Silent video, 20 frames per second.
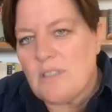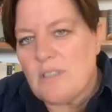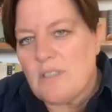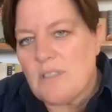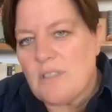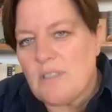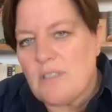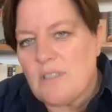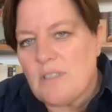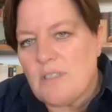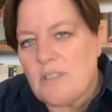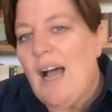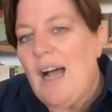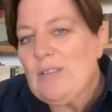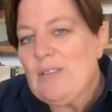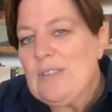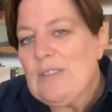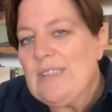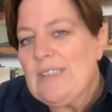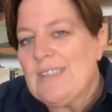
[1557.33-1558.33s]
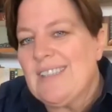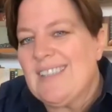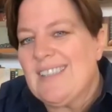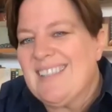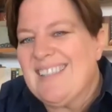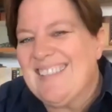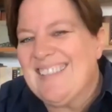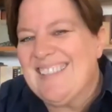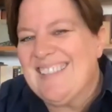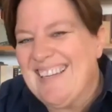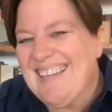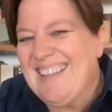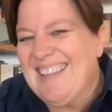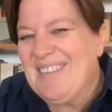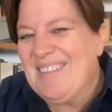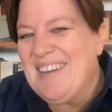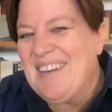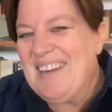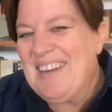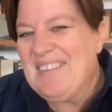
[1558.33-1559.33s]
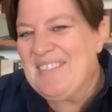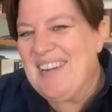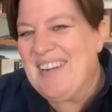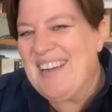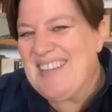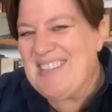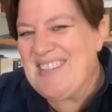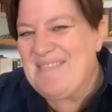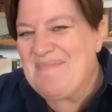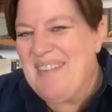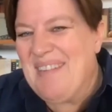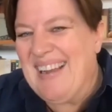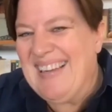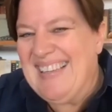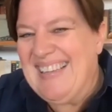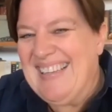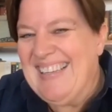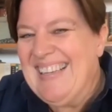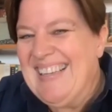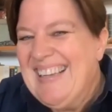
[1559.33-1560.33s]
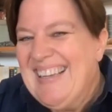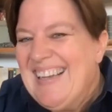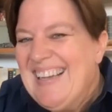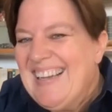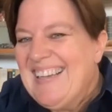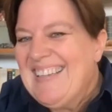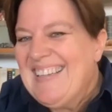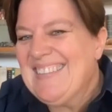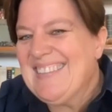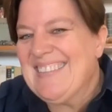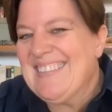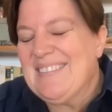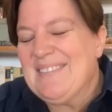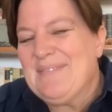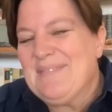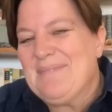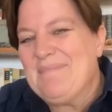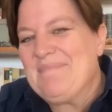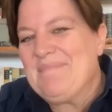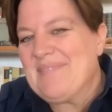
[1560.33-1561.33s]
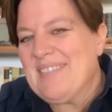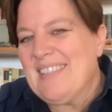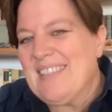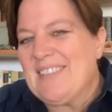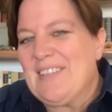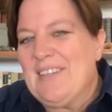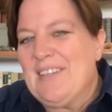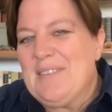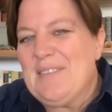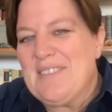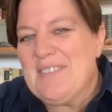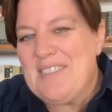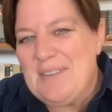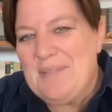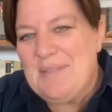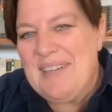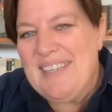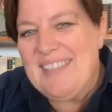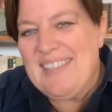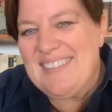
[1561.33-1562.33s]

We need the house, the renovation money. There's only so many